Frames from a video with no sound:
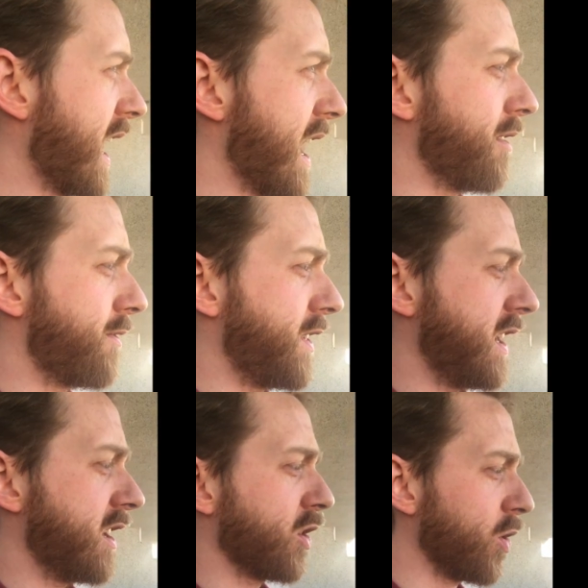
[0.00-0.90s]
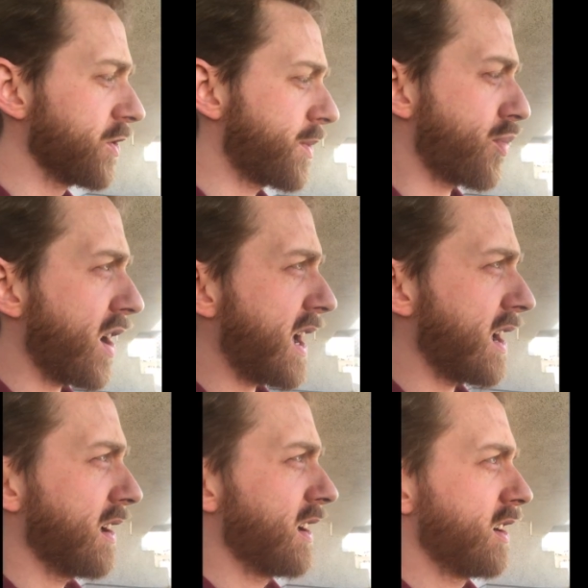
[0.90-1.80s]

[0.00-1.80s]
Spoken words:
have the call to prayer,